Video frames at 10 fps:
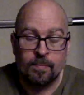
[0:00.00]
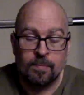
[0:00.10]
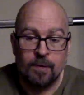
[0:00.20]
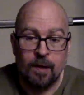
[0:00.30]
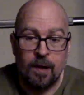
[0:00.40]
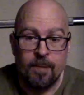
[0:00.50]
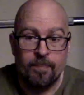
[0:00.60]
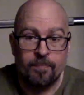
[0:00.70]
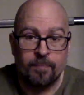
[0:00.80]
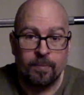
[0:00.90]
Okay.
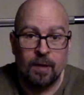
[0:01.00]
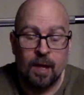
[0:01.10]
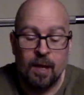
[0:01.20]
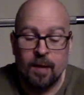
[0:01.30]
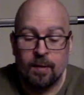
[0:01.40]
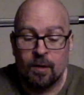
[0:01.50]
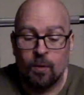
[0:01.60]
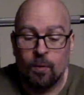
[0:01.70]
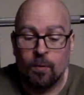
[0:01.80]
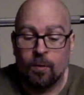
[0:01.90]

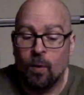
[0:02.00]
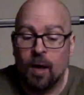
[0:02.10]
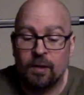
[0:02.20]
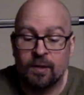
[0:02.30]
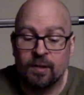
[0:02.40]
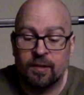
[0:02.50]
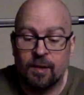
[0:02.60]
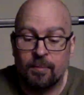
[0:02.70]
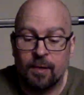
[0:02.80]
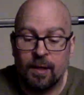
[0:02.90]
Qu quads, the
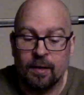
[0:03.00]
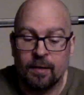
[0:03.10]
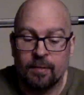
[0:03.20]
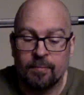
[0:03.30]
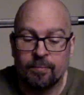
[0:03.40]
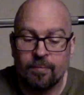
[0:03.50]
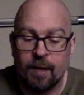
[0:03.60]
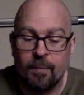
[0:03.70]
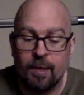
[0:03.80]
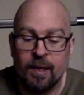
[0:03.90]
same thing.
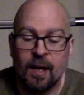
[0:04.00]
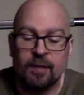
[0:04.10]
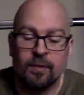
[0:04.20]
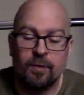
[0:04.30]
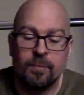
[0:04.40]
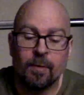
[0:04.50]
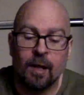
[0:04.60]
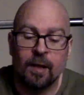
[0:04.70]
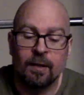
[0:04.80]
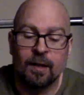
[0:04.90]
How many guys who do a
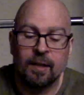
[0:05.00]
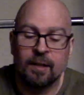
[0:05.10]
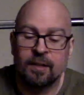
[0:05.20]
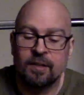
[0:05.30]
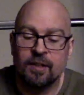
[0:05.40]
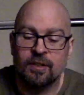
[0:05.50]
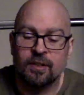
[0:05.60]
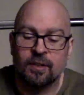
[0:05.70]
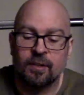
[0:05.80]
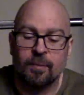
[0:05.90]
lot of leg
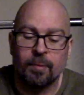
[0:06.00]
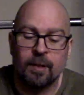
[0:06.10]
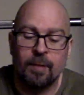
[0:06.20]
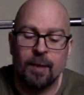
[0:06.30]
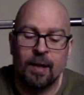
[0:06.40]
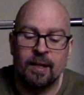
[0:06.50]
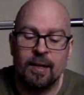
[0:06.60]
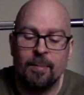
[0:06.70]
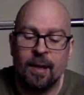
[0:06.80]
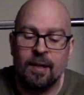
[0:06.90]
extensions complain about
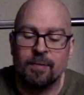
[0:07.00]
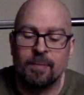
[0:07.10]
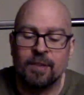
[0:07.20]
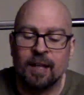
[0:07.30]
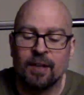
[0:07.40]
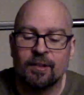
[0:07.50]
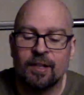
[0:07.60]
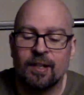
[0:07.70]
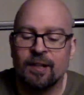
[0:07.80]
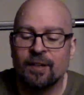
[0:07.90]
knee pain, patellar
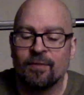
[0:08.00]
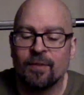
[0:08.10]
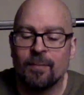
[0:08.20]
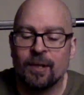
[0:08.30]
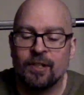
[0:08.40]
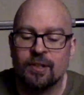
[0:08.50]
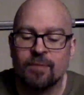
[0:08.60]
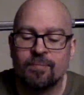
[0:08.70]
tendon inflammation?